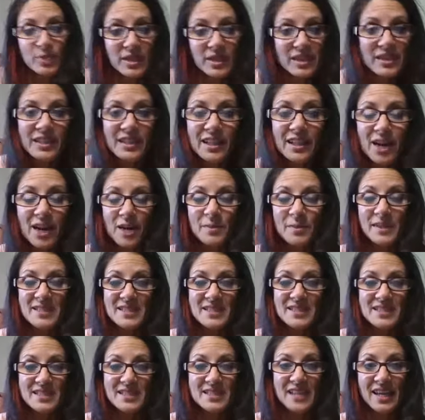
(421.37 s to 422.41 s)
it in the comments
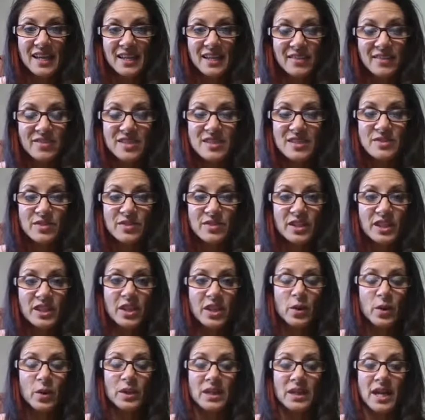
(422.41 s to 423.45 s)
today of this
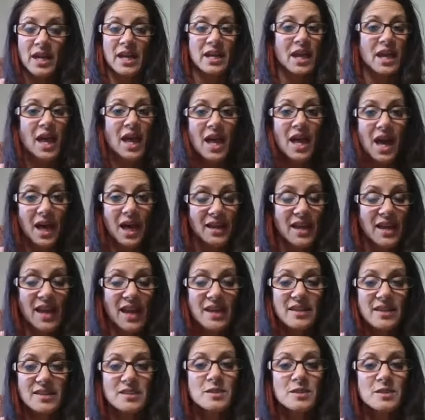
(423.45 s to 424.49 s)
video and like, hey,
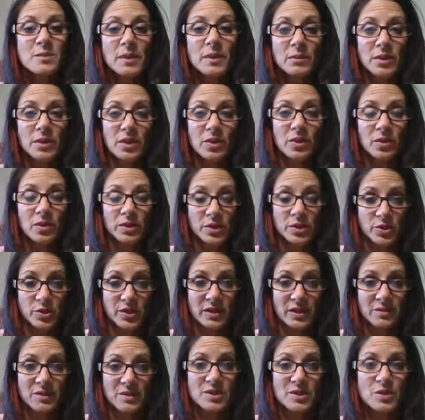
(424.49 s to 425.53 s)
this is my big goal and
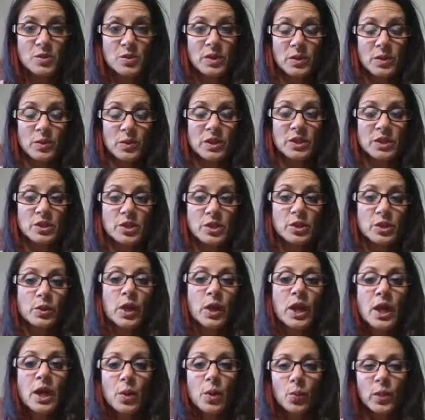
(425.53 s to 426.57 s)
dream. This is what I want to do.
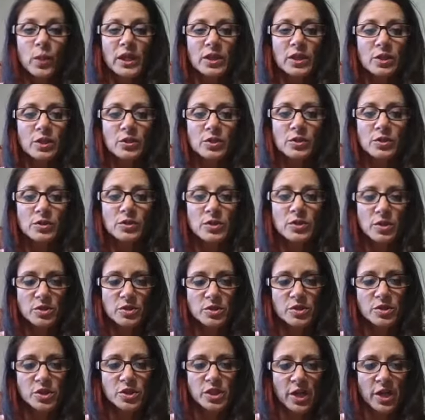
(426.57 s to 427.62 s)
When you do
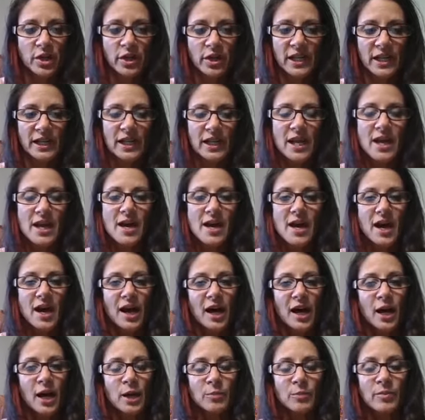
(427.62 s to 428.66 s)
social sharing,
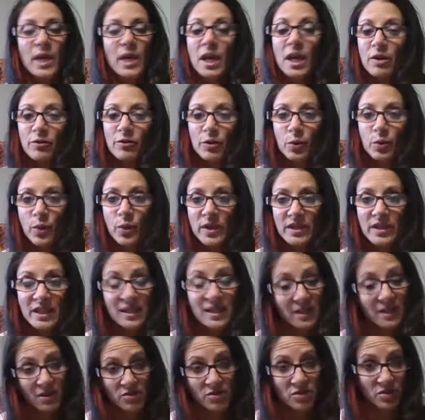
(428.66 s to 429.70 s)
for one thing,
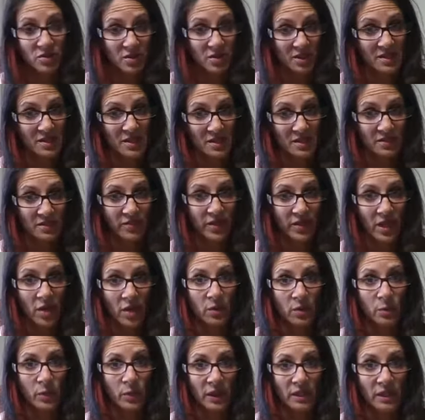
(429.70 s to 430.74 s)
it gives you a sense of
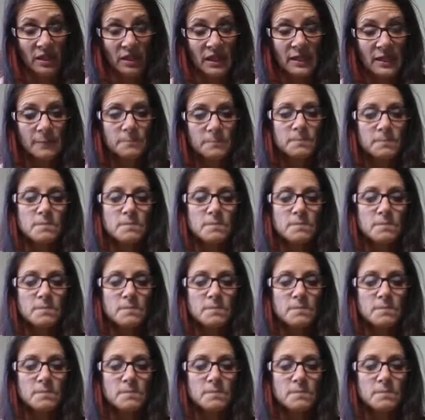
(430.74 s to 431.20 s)
accountability,